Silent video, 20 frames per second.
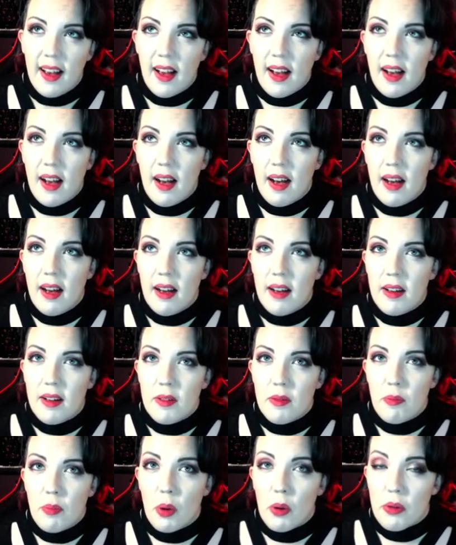
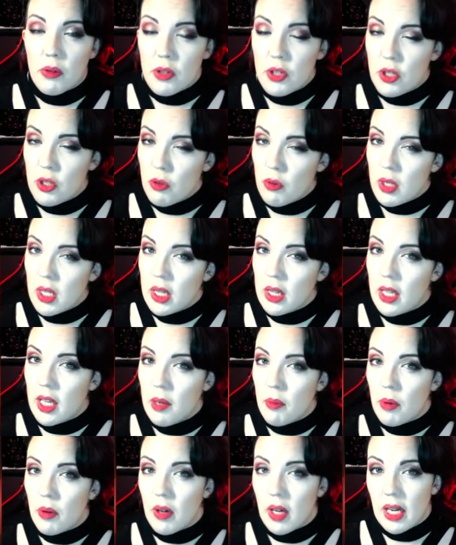Both shooting
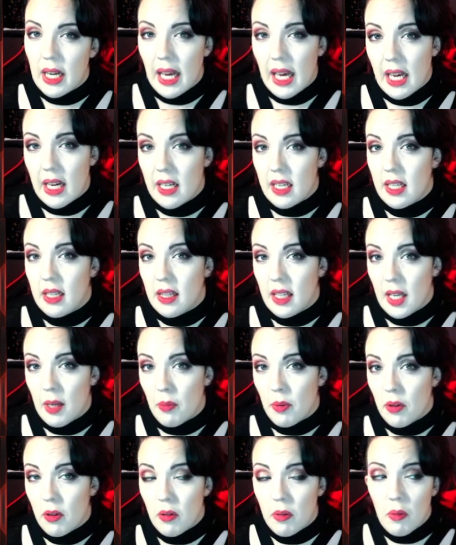labor and editing
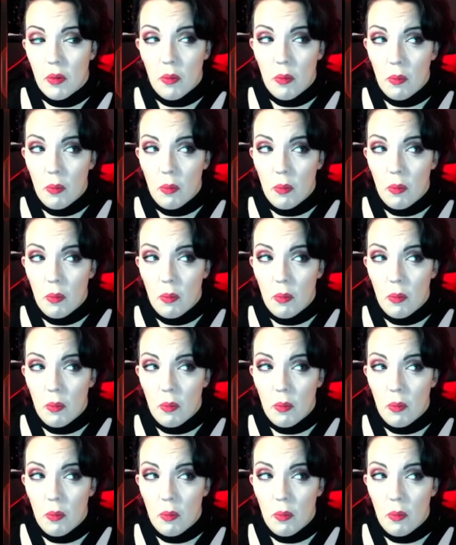labor.